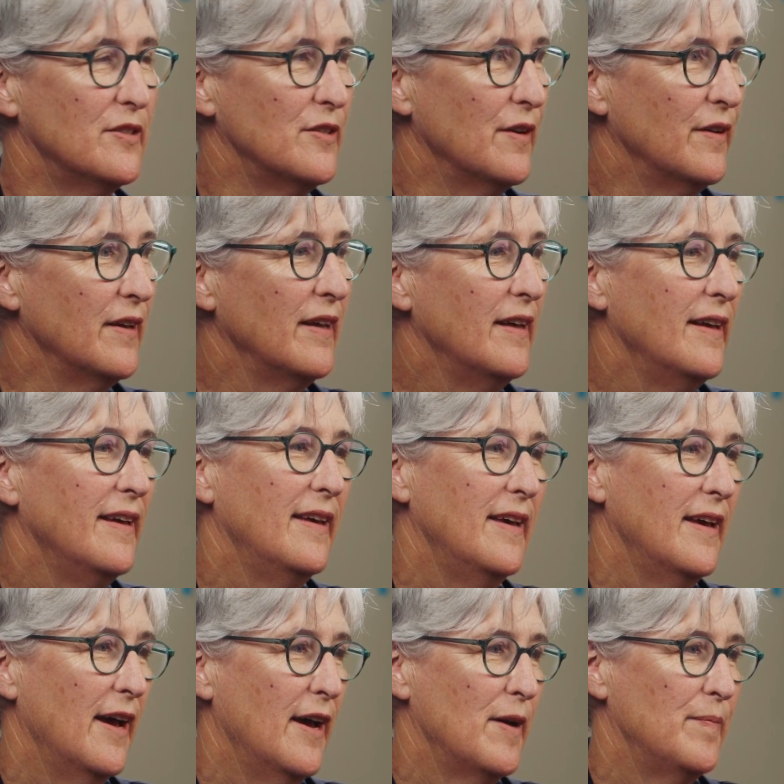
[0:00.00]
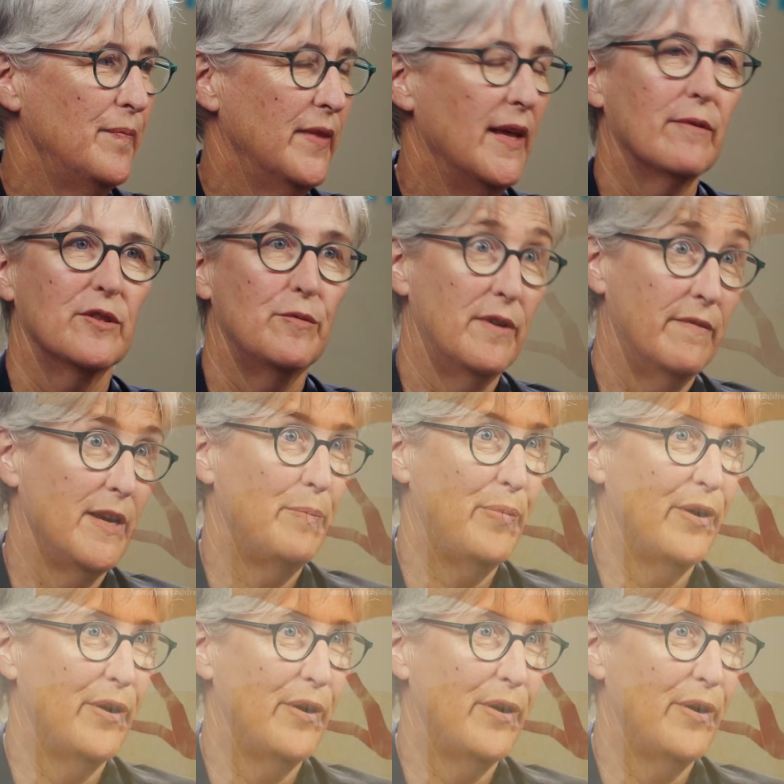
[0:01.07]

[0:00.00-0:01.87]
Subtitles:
So that was one of our